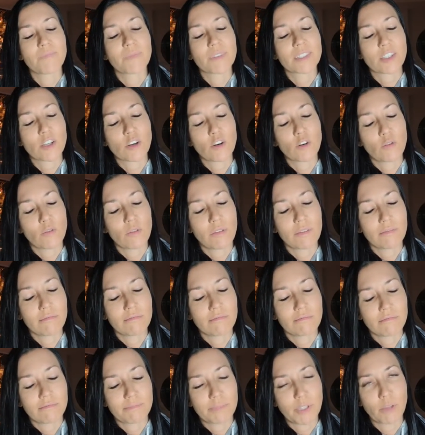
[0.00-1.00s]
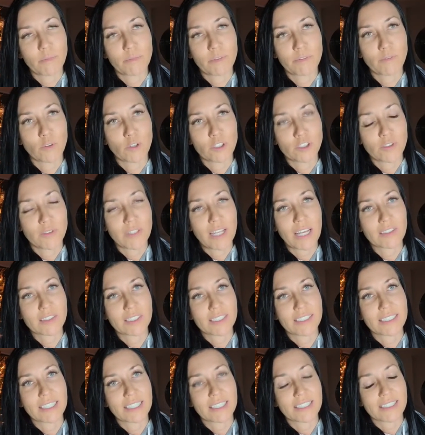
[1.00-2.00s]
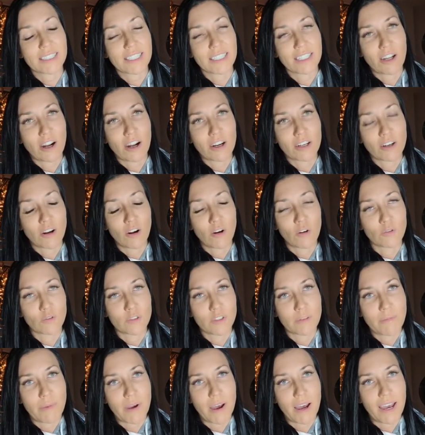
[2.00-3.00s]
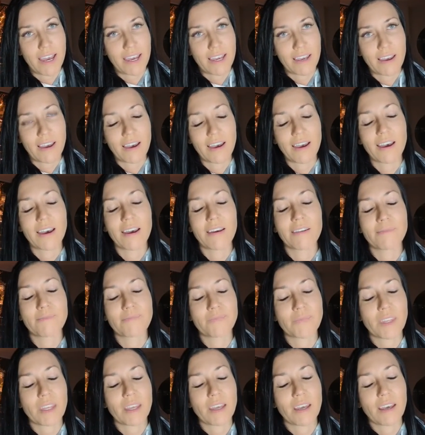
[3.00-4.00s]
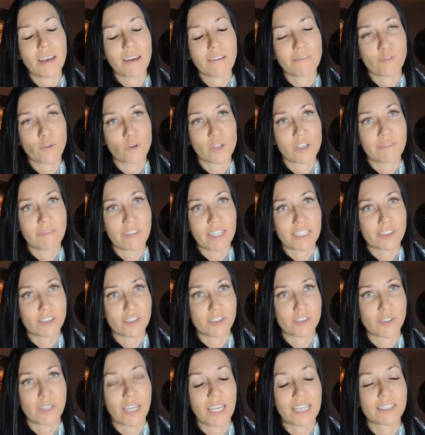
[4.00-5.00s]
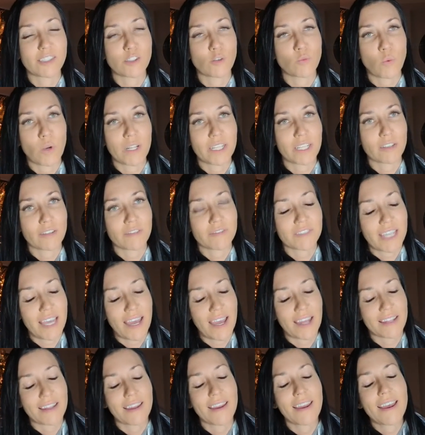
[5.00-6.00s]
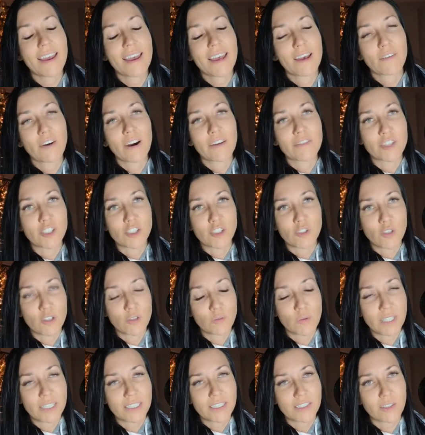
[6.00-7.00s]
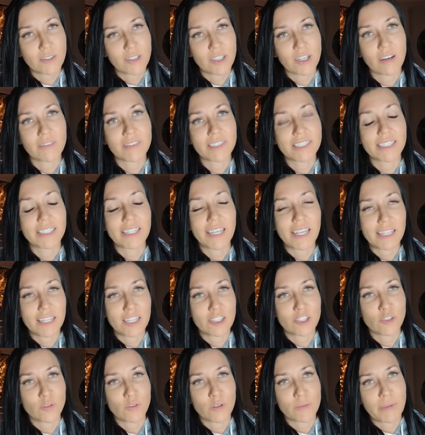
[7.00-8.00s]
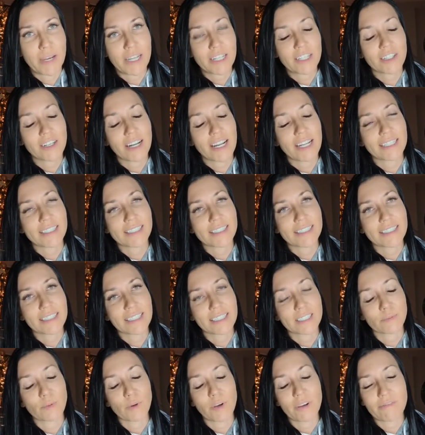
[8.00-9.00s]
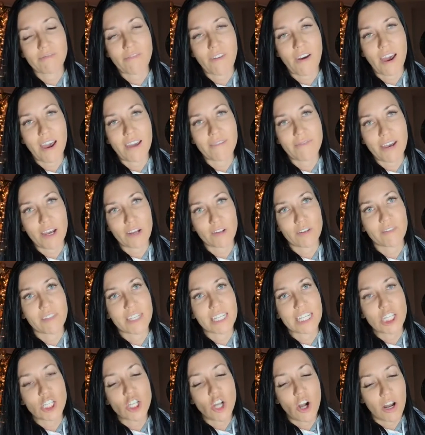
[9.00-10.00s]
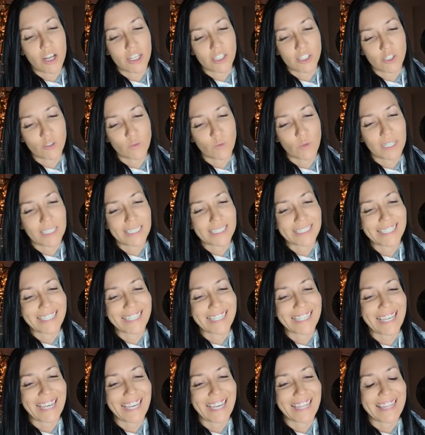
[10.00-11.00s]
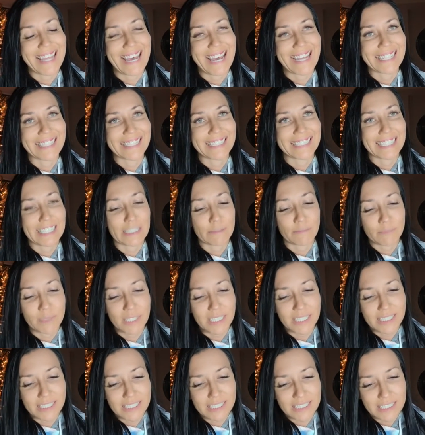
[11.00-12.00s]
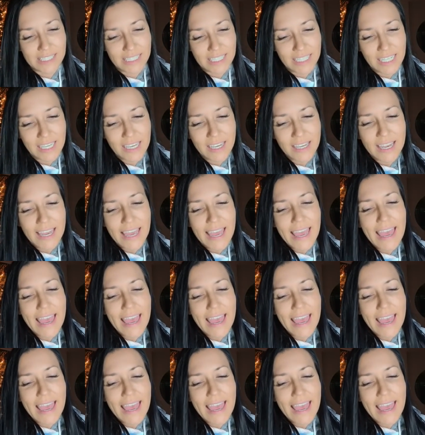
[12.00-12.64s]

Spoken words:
so built before 2016, are owned by foreign investors. Okay, so 1 out of 10 of the newer ones, so they obviously like the newer better, and 6.5 out of the not new ones. And again, that is in BC.